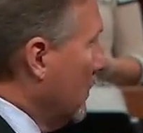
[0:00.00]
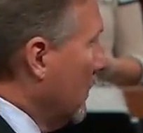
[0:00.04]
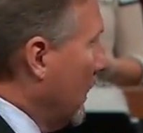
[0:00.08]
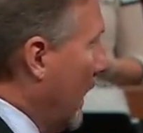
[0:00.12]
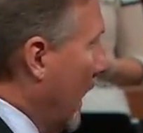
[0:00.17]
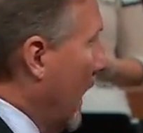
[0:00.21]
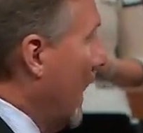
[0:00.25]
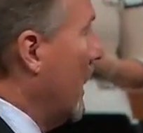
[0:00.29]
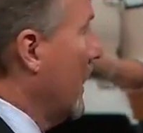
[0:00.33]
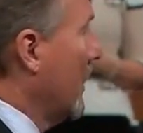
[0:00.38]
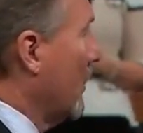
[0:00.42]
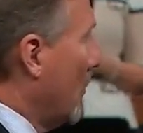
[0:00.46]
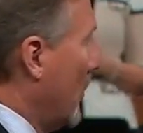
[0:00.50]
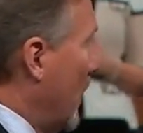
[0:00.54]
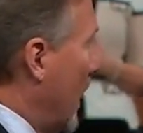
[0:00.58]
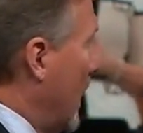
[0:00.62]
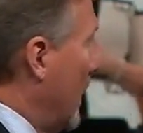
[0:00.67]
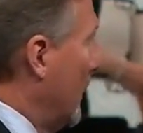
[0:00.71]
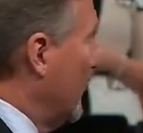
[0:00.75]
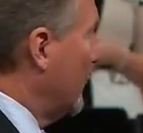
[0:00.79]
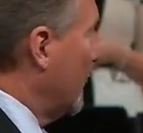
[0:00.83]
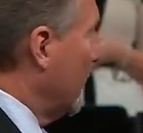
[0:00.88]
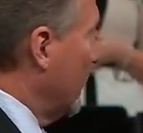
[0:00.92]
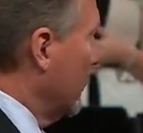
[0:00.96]
gang
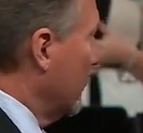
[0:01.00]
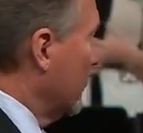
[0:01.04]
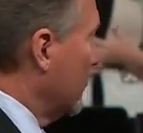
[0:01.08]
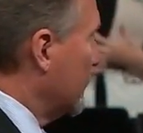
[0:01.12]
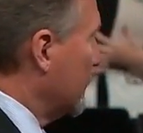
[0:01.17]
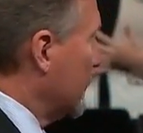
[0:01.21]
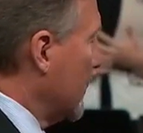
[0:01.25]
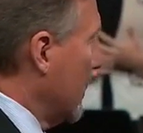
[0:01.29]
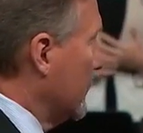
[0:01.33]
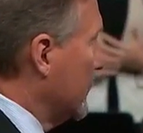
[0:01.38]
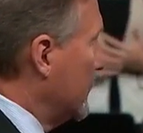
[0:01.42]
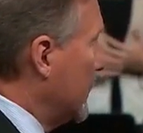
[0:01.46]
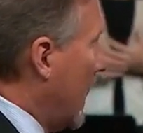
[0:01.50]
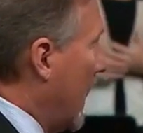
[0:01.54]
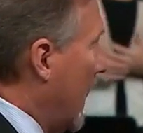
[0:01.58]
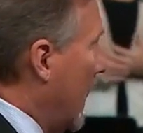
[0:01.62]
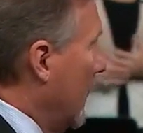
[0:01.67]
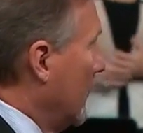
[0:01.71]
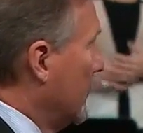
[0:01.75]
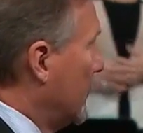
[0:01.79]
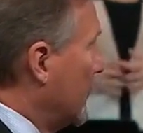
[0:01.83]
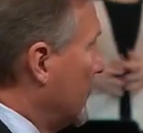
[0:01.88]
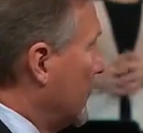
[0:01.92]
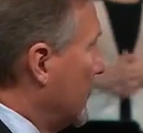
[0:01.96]
raped,
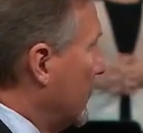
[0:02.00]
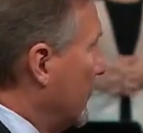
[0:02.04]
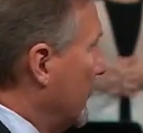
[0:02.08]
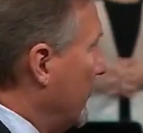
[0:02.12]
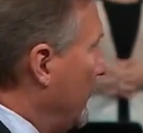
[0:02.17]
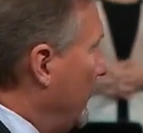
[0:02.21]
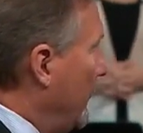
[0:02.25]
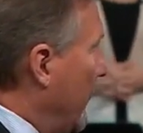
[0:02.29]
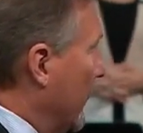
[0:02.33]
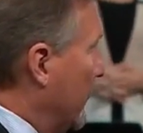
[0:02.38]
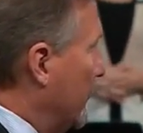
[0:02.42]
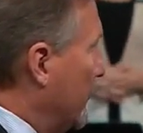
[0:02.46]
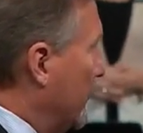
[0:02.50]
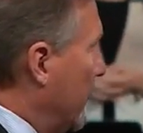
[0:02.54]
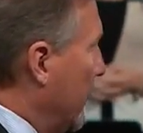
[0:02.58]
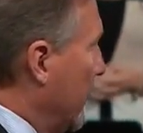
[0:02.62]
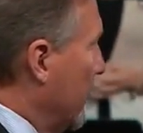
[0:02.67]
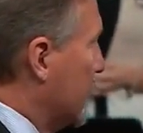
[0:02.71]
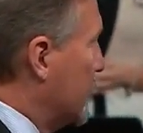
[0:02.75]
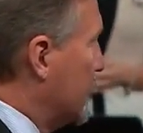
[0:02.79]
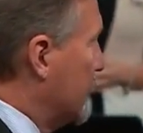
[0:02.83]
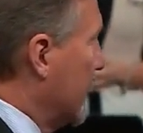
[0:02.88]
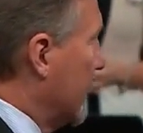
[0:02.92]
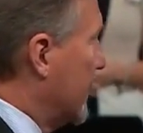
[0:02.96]
sometimes 50
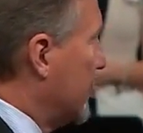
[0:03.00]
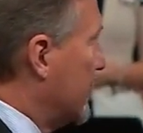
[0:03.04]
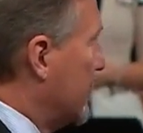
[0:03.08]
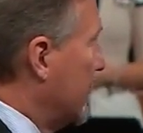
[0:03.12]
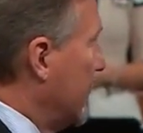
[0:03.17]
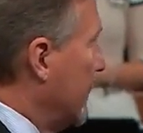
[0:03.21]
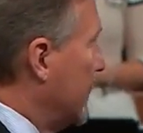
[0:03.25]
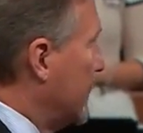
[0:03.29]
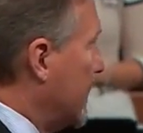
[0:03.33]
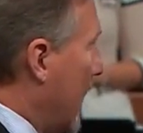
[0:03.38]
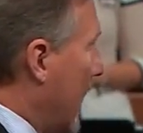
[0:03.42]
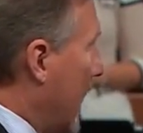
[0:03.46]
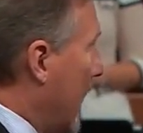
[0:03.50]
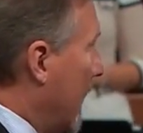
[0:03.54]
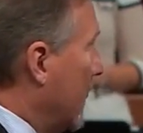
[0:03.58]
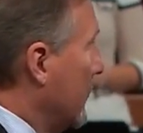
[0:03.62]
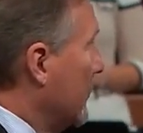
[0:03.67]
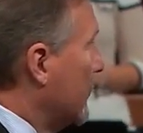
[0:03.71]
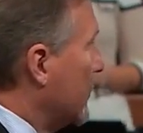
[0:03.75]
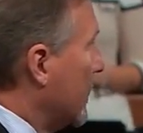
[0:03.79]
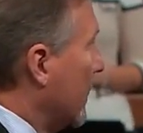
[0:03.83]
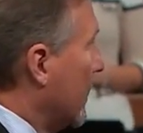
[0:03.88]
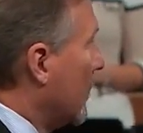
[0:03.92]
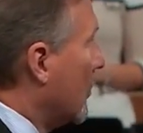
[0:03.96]
and 60
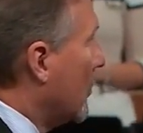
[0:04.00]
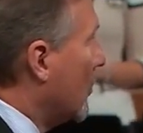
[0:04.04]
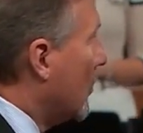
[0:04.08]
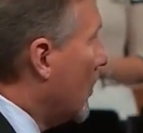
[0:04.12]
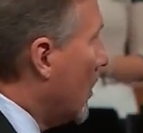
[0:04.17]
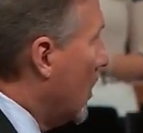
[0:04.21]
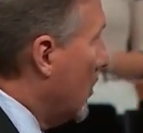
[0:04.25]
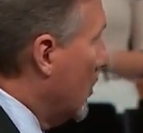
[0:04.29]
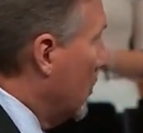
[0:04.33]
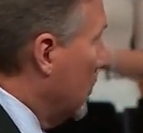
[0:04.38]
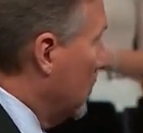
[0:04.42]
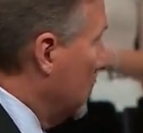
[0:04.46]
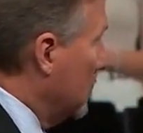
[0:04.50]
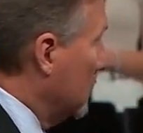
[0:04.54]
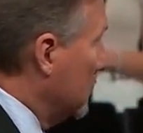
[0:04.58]
times in a row.